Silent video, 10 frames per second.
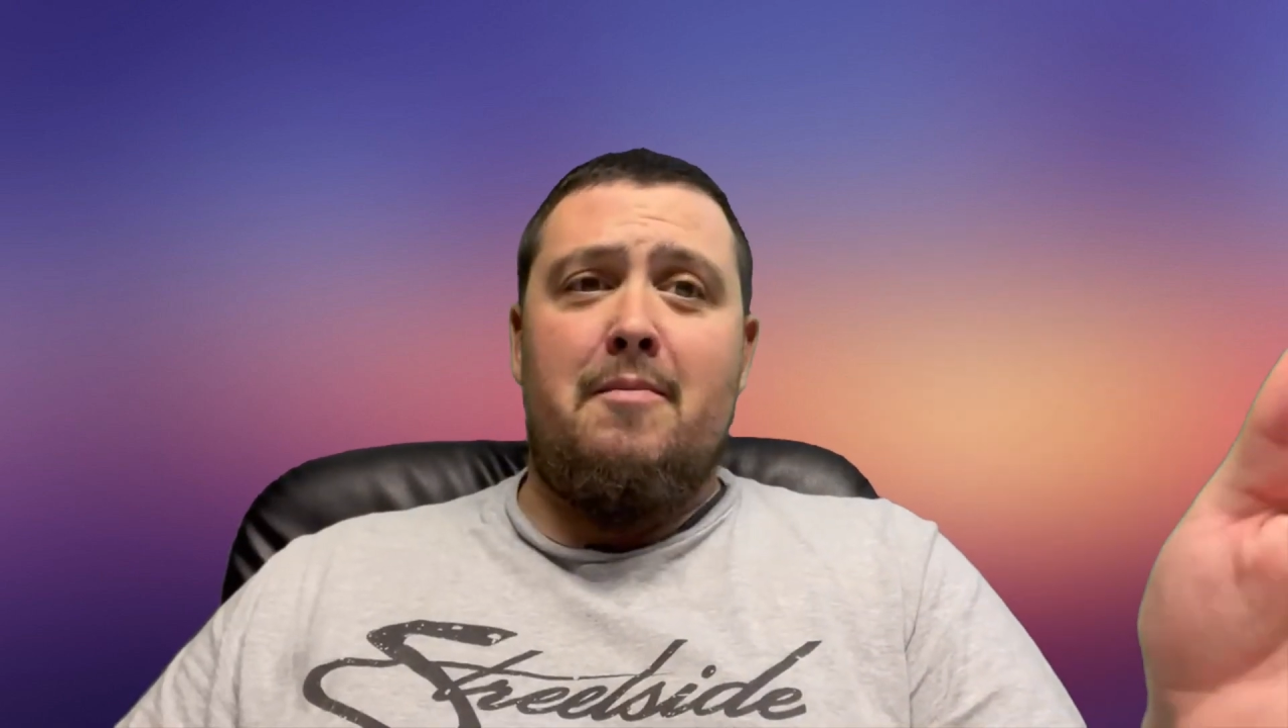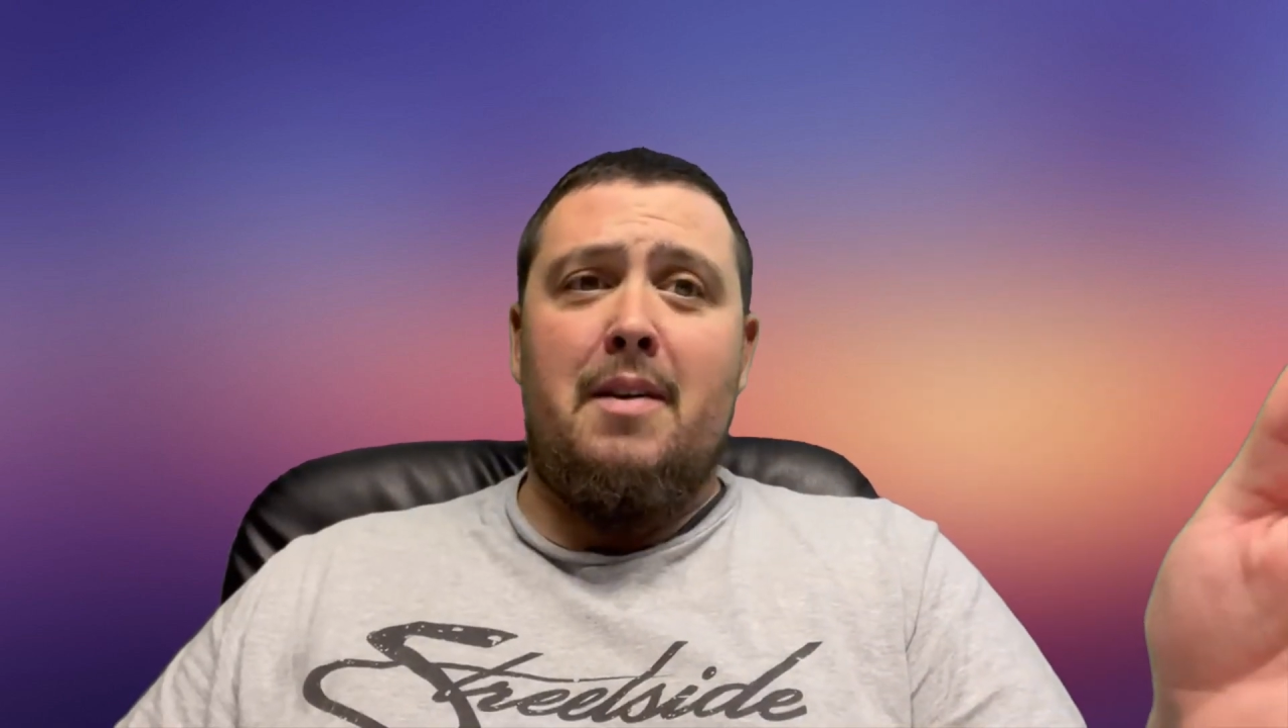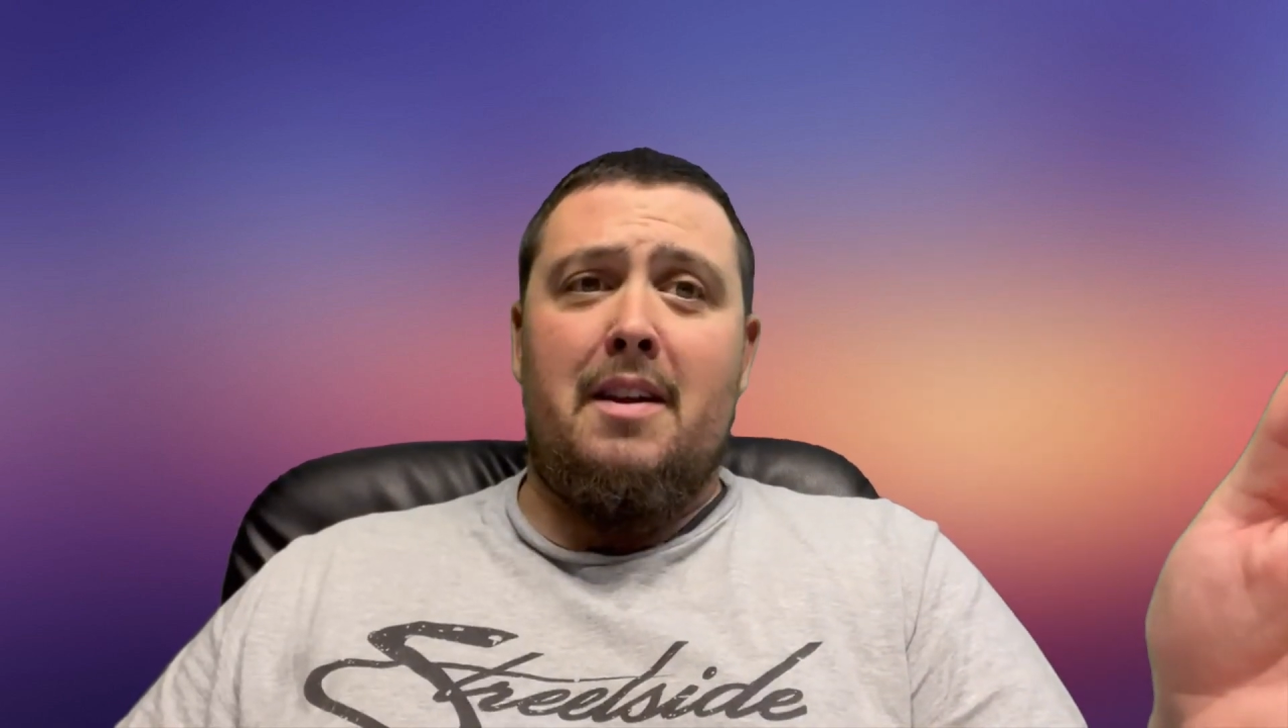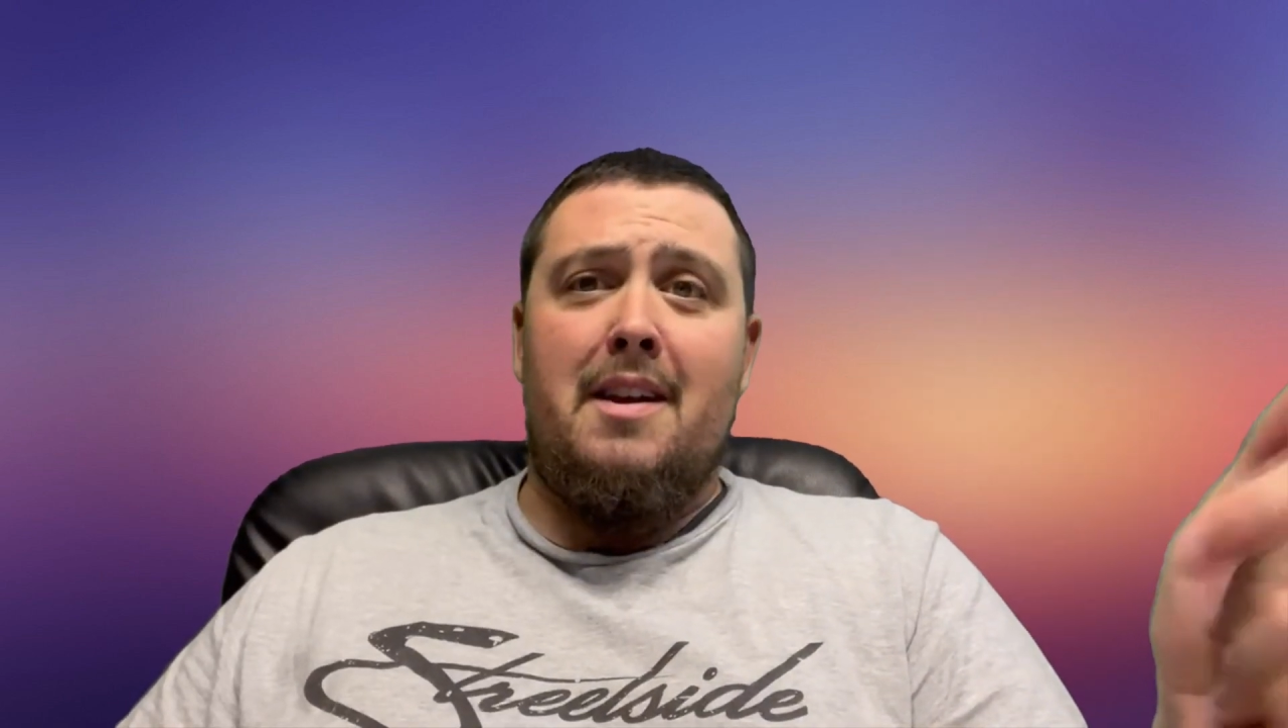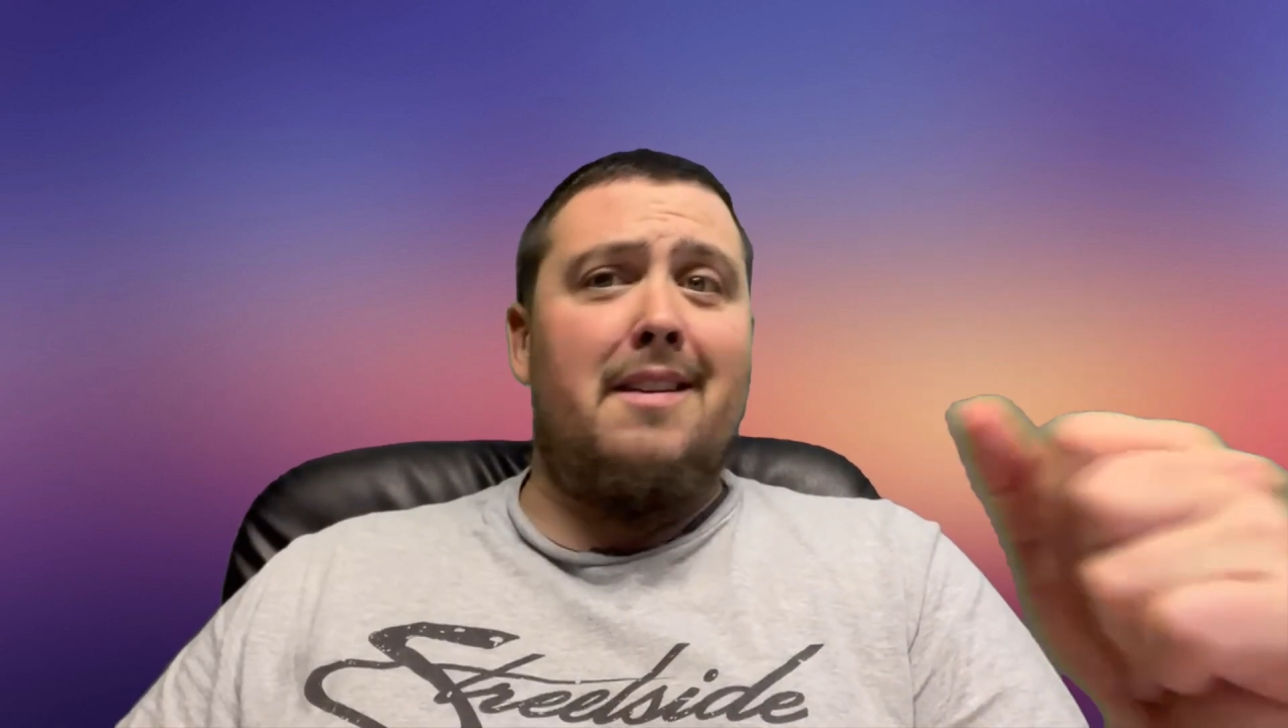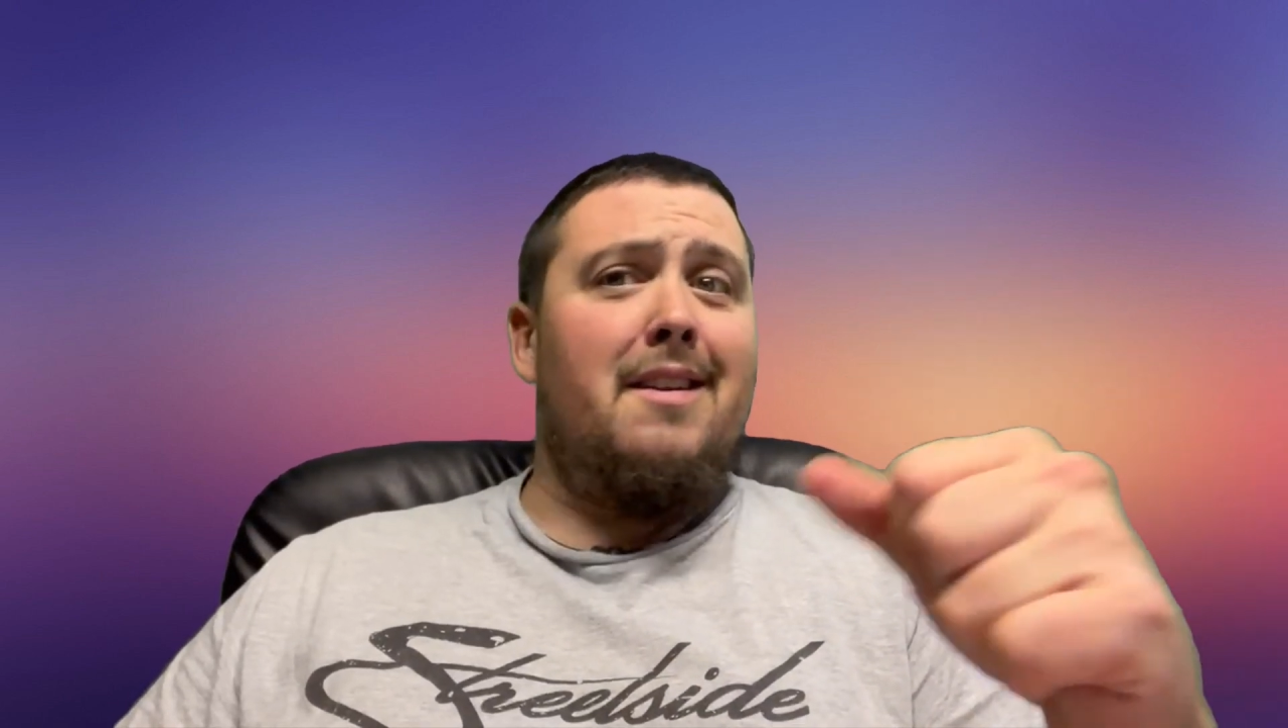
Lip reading: million?